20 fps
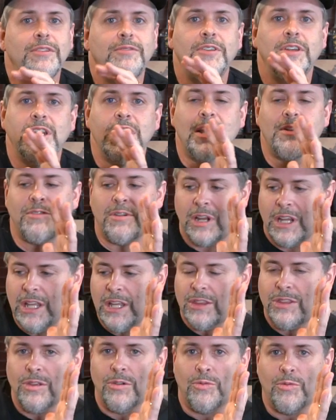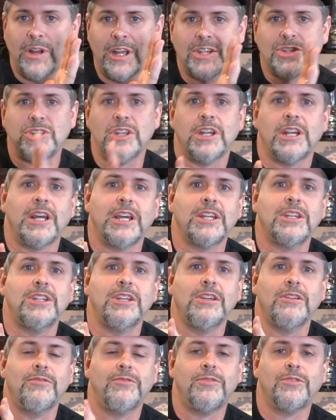if you never get the Russia
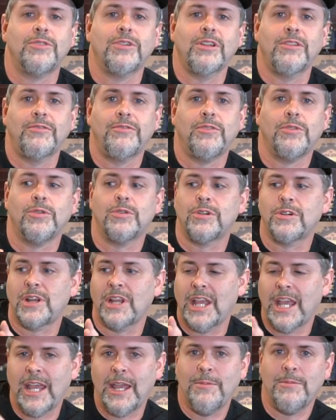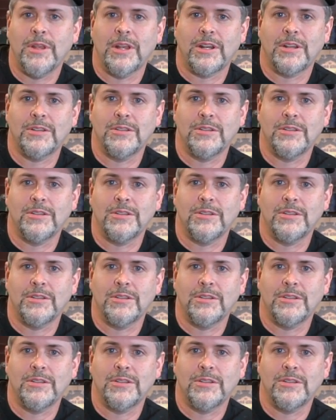1944 game,